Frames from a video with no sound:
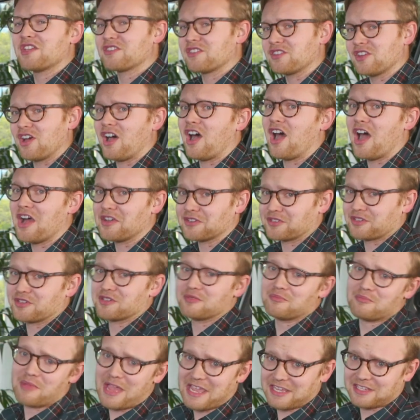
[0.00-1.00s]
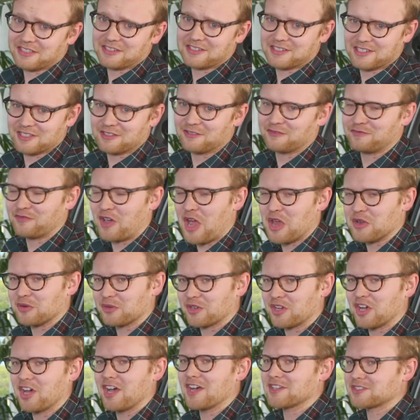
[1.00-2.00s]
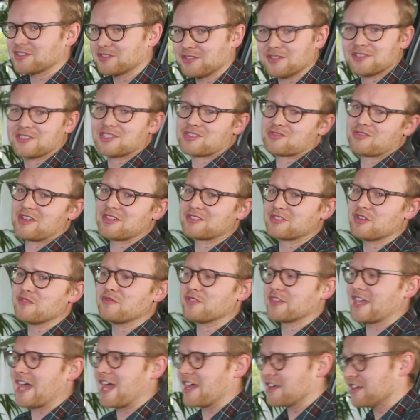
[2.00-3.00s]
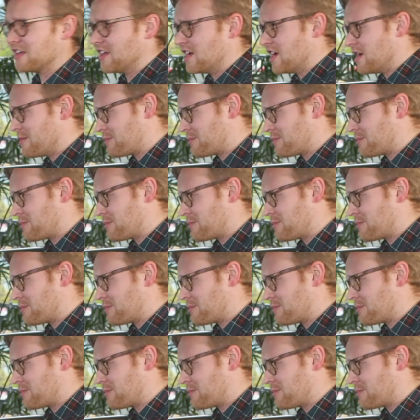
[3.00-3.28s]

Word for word: that aren't going to make it to the final car, so don't stress over that.